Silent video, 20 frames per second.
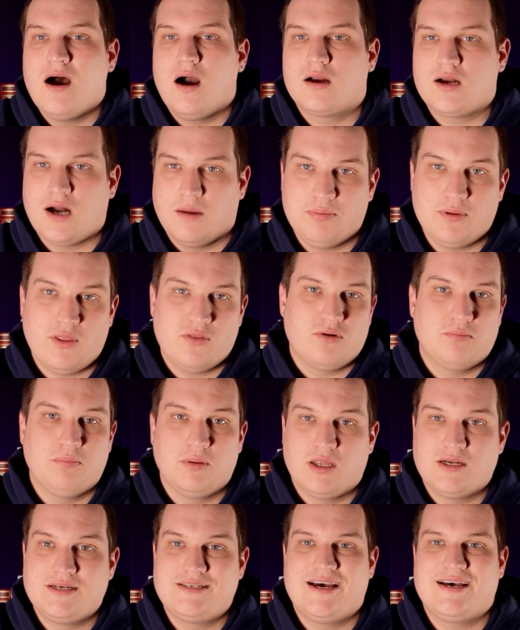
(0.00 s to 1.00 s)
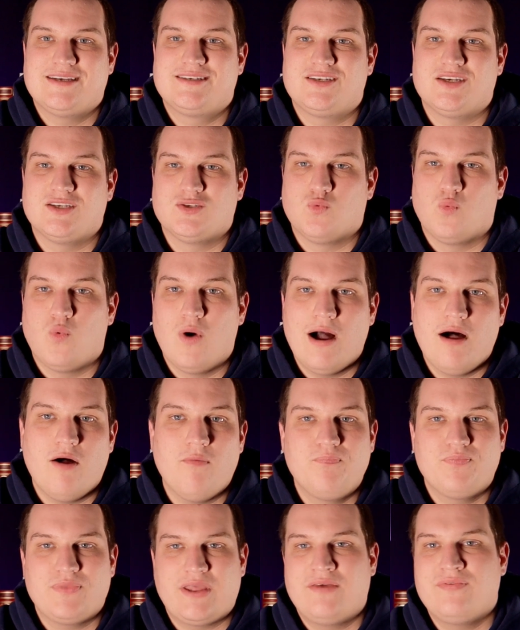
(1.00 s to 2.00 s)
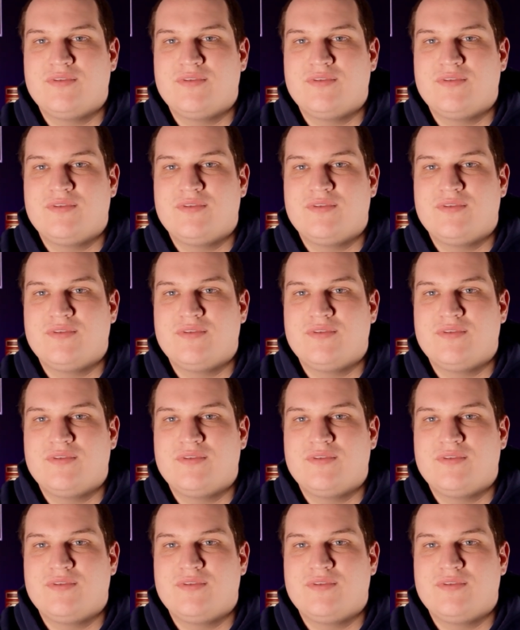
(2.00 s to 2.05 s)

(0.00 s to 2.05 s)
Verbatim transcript: a couple other blood tests as well.